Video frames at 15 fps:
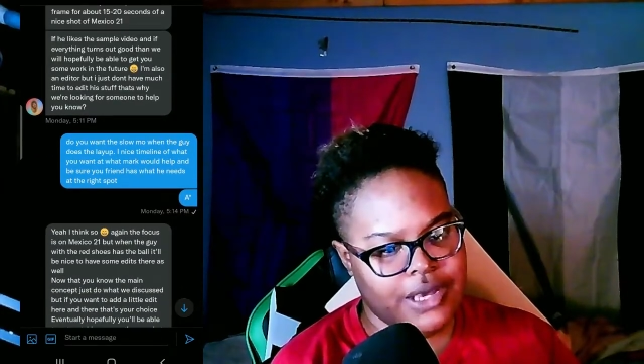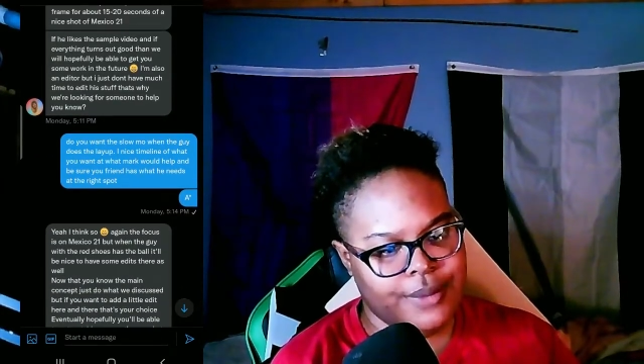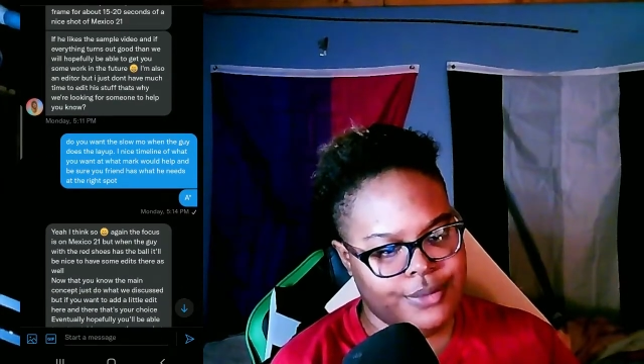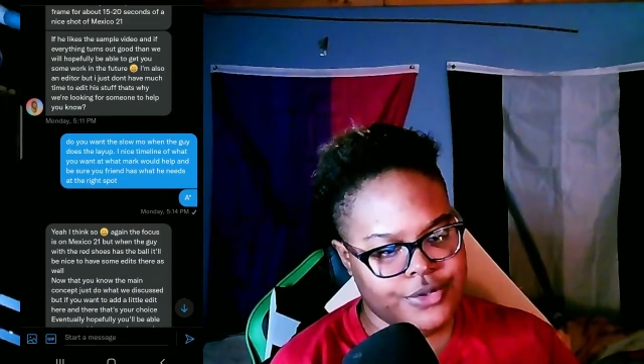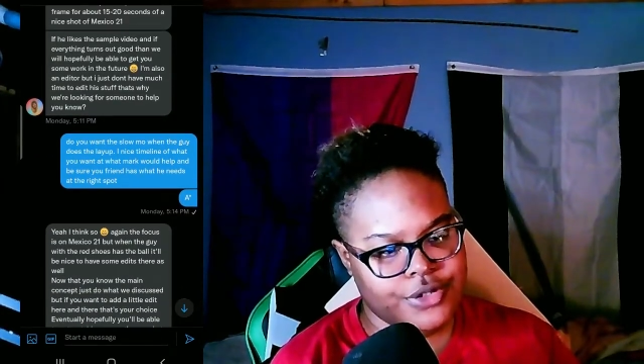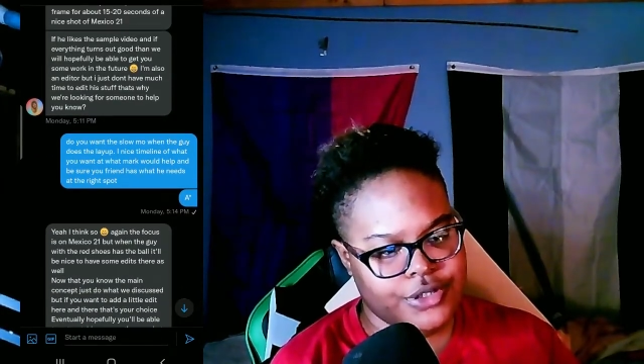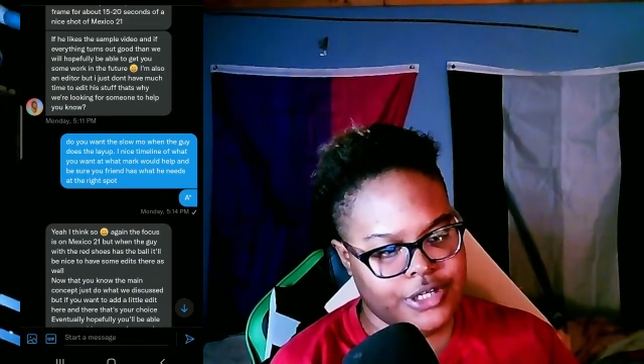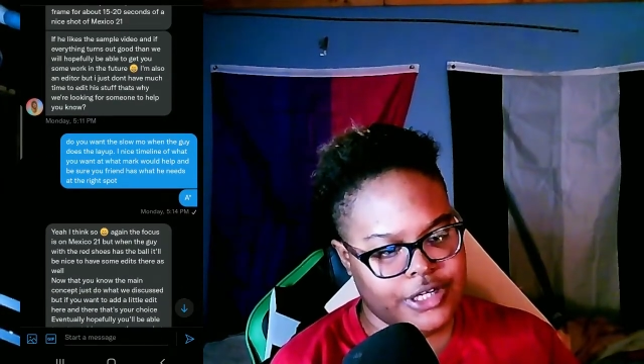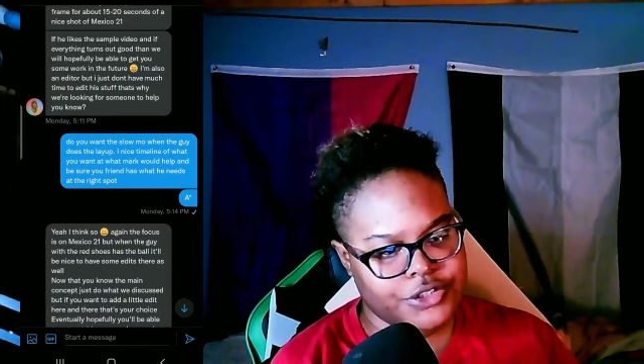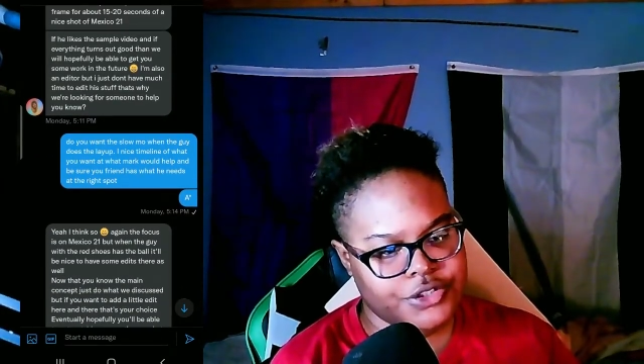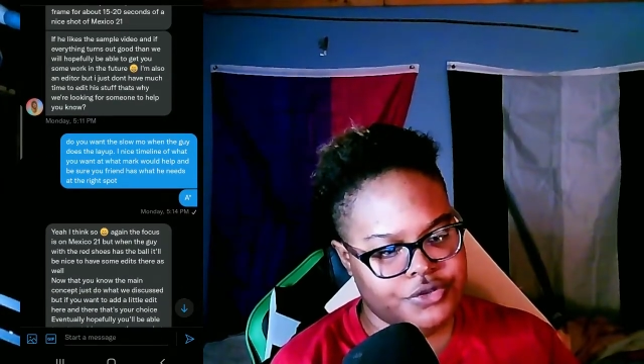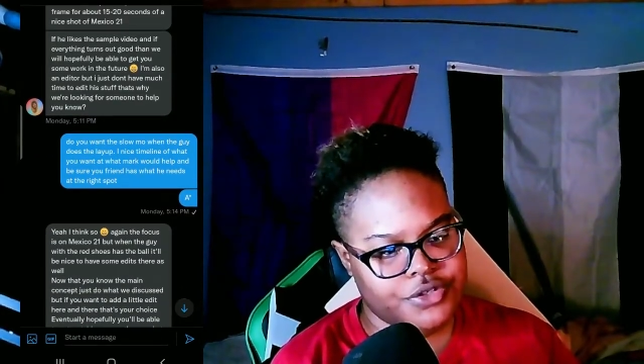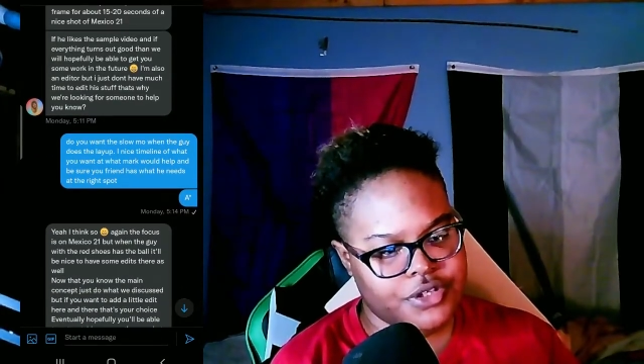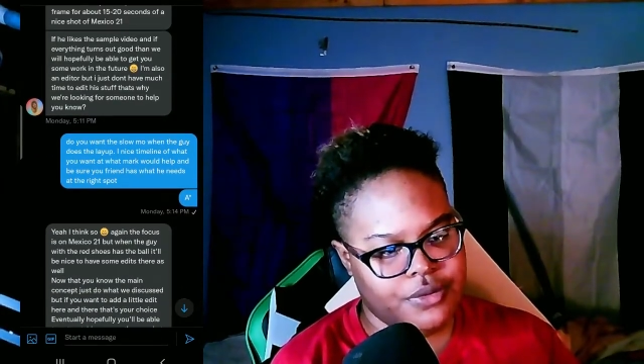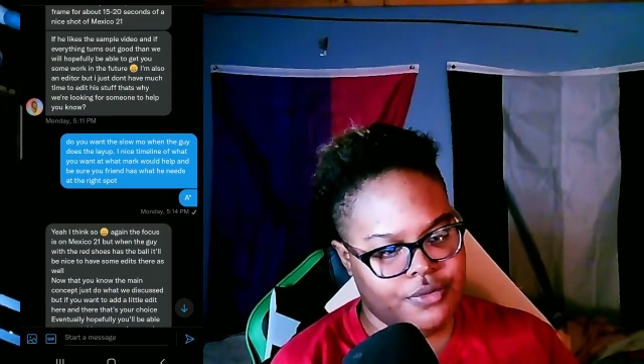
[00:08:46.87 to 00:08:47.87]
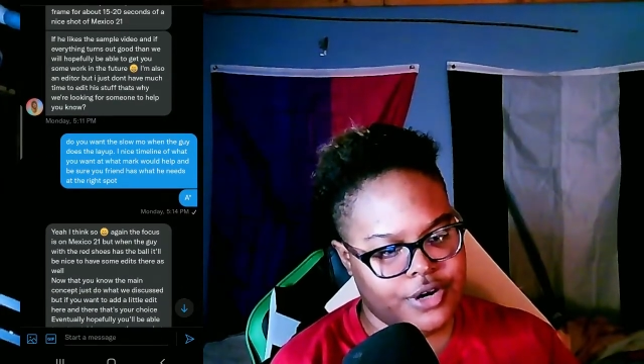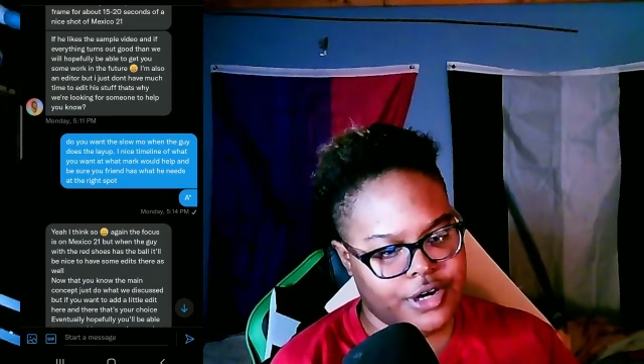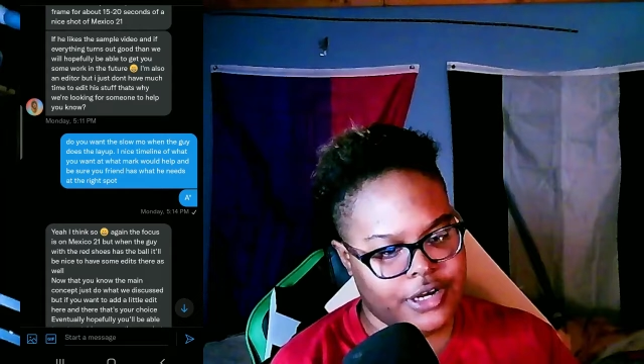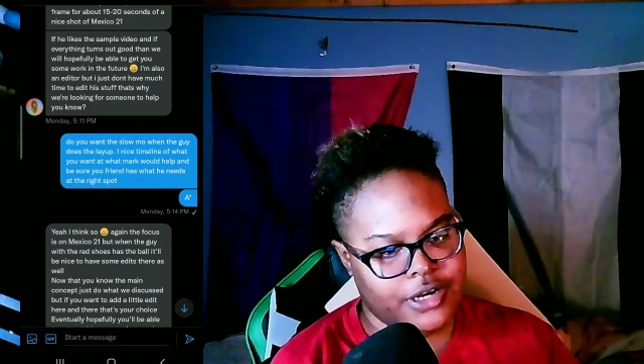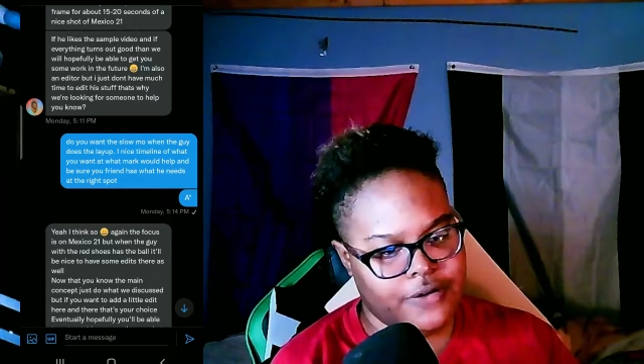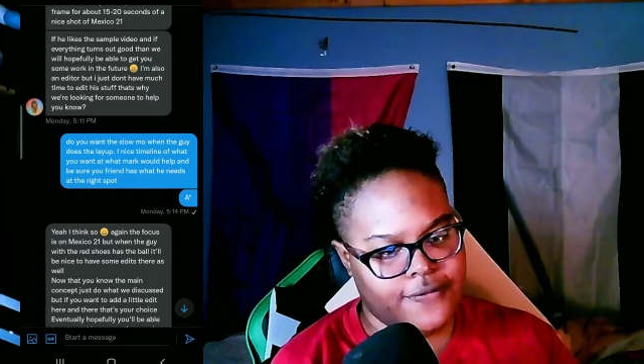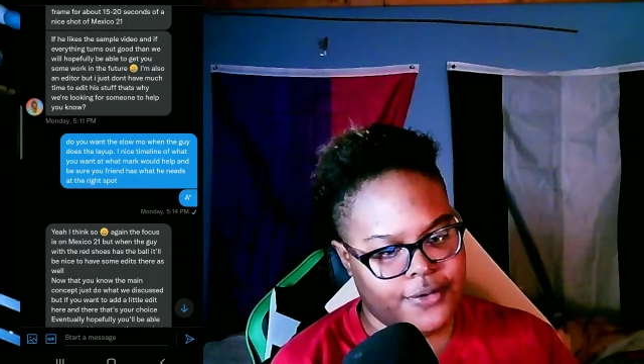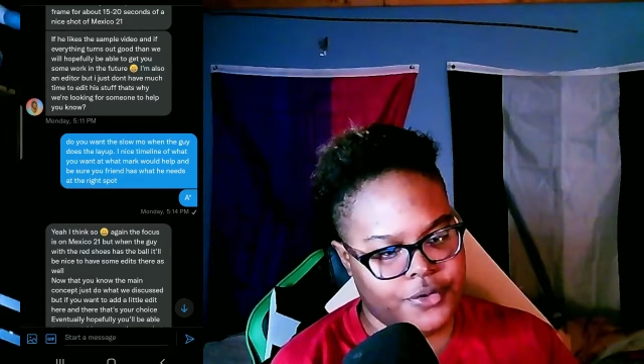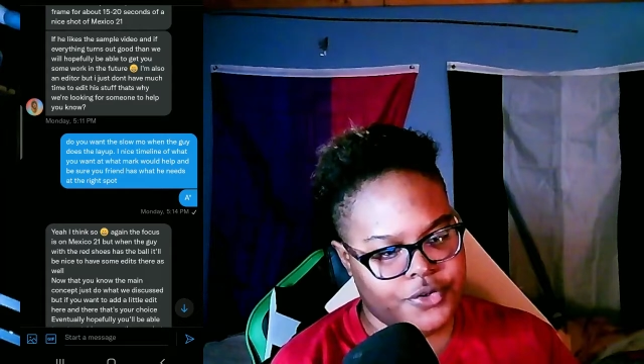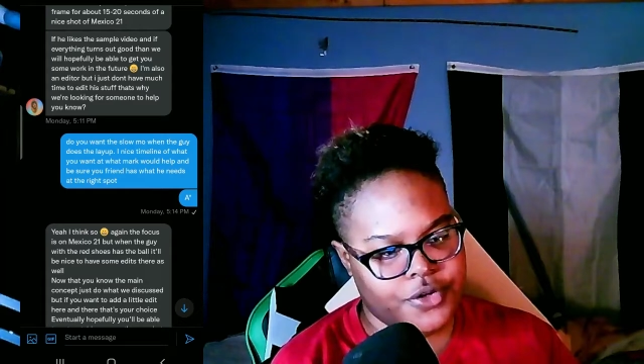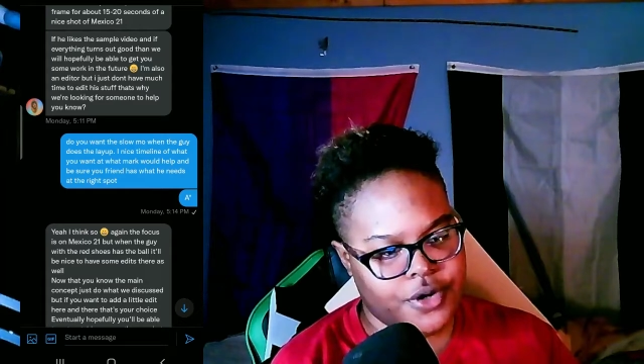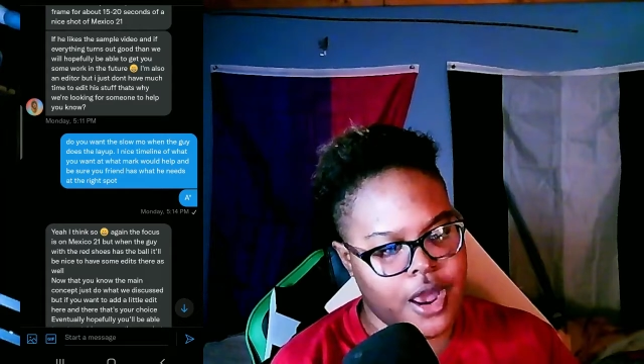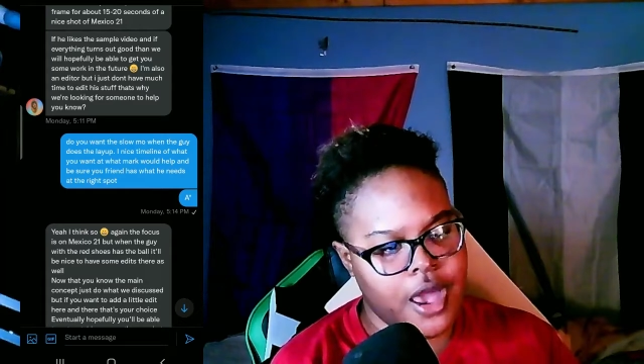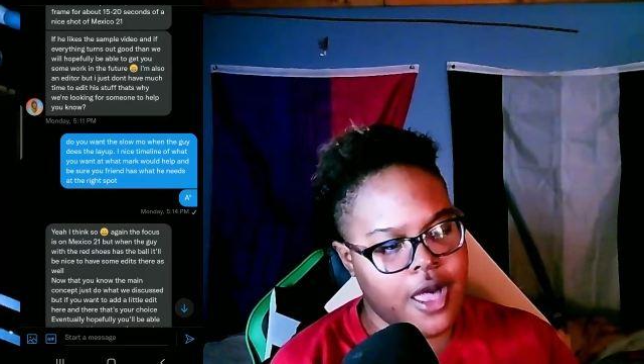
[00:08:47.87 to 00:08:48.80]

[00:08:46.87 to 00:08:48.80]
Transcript: able to get you some work in the future.